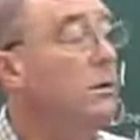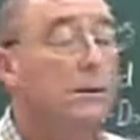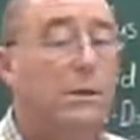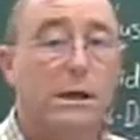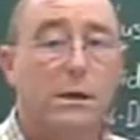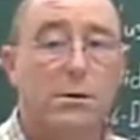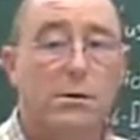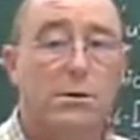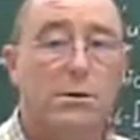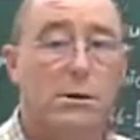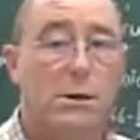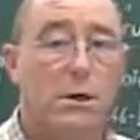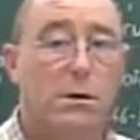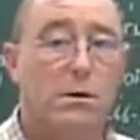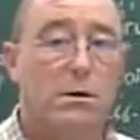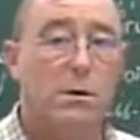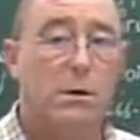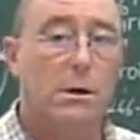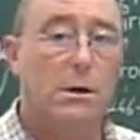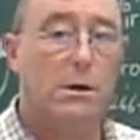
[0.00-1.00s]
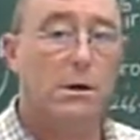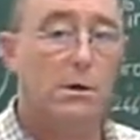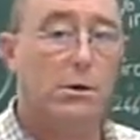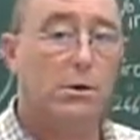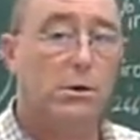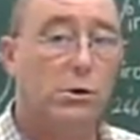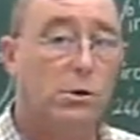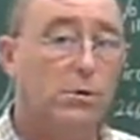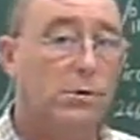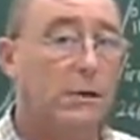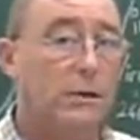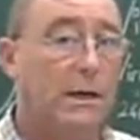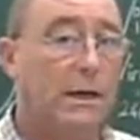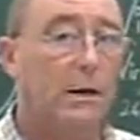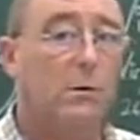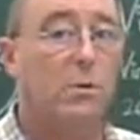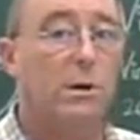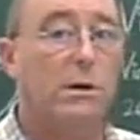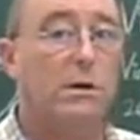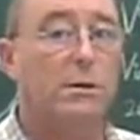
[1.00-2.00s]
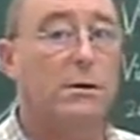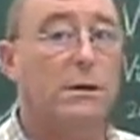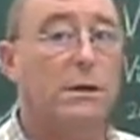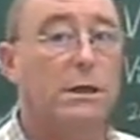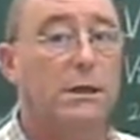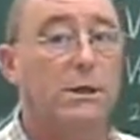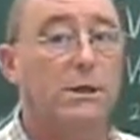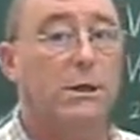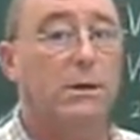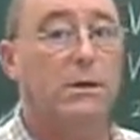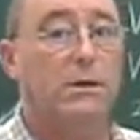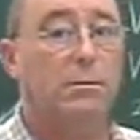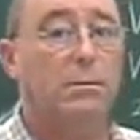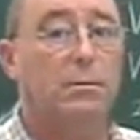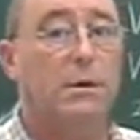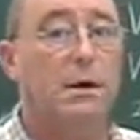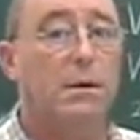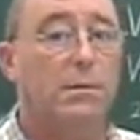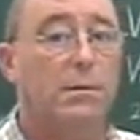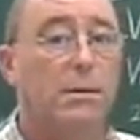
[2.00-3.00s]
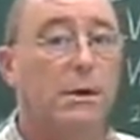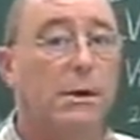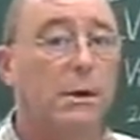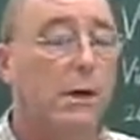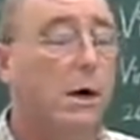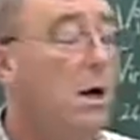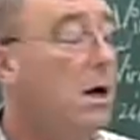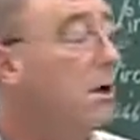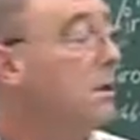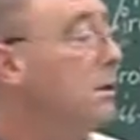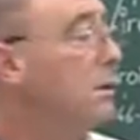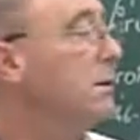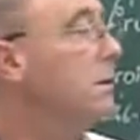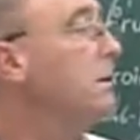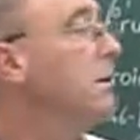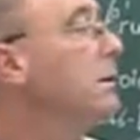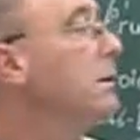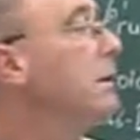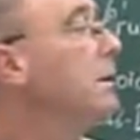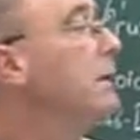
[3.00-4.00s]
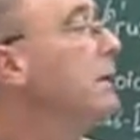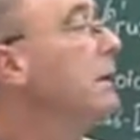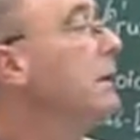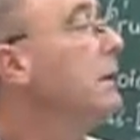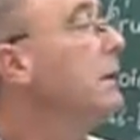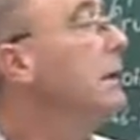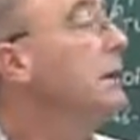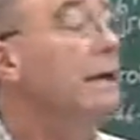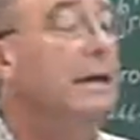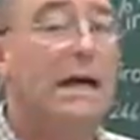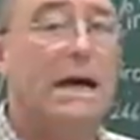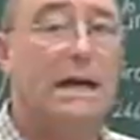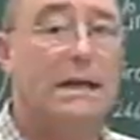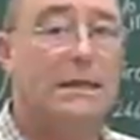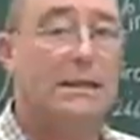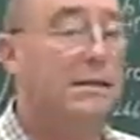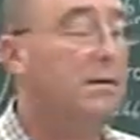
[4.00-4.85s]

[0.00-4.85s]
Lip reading: that you show children that when you're teaching them, because it has to